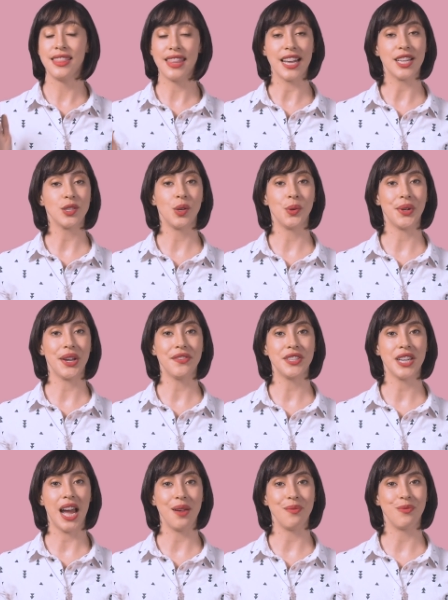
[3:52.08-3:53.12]
That's all we have
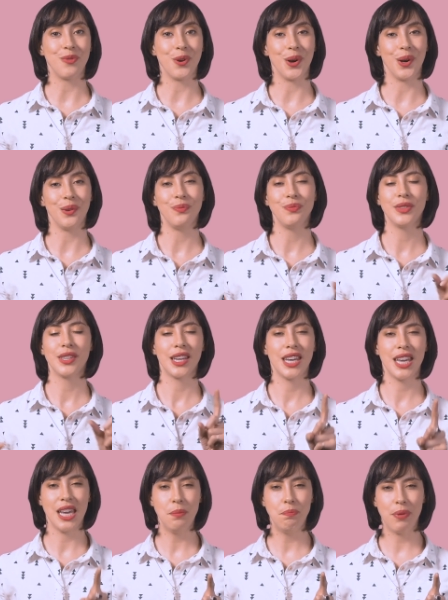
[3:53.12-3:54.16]
time for.
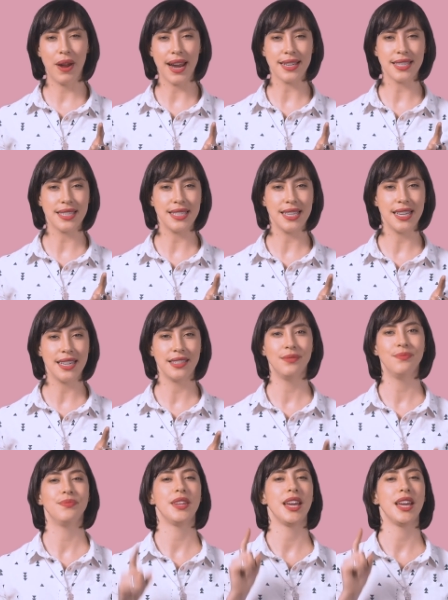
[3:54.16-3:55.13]
Keep practicing